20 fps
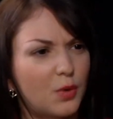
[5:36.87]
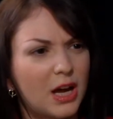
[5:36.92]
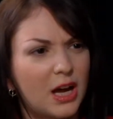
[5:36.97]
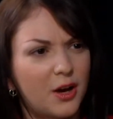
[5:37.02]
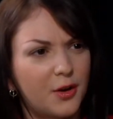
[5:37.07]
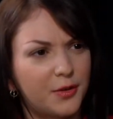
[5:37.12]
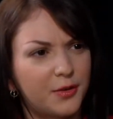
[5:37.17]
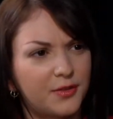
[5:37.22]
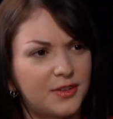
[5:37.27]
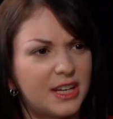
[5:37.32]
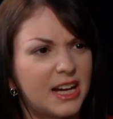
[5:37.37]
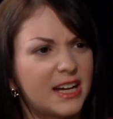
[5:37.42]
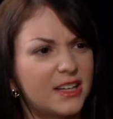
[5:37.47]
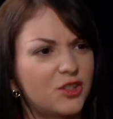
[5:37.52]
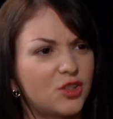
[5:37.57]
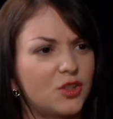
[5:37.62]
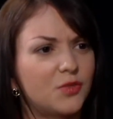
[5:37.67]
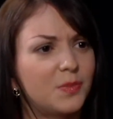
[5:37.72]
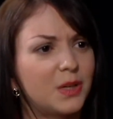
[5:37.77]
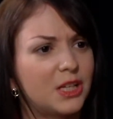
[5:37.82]
wow, their
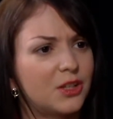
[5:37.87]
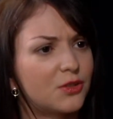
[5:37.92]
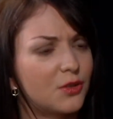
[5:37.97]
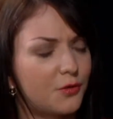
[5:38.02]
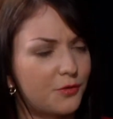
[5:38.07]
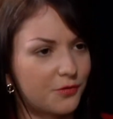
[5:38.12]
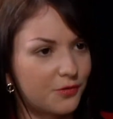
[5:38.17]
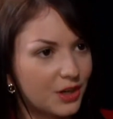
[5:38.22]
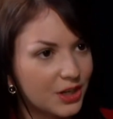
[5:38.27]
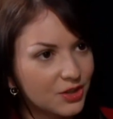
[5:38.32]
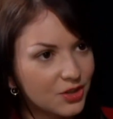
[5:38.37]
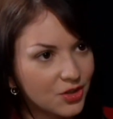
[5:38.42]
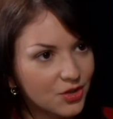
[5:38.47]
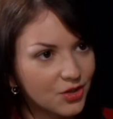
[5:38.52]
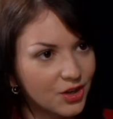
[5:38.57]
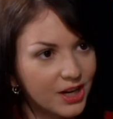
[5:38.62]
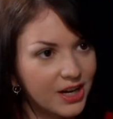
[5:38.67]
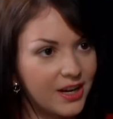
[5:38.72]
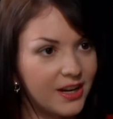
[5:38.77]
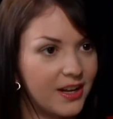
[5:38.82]
dad's just being so
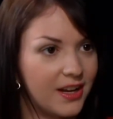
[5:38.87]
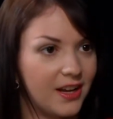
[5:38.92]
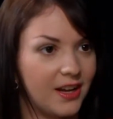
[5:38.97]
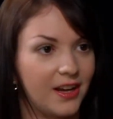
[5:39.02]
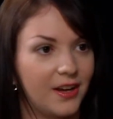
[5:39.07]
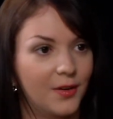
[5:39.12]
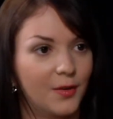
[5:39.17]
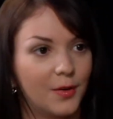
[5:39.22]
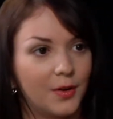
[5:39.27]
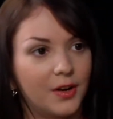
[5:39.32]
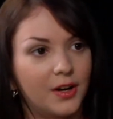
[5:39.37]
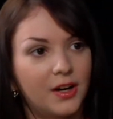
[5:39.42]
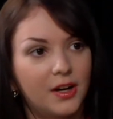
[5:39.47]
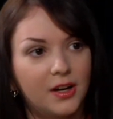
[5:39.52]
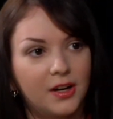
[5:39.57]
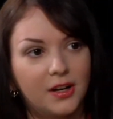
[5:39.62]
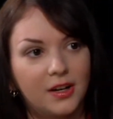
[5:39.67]
frustrating, or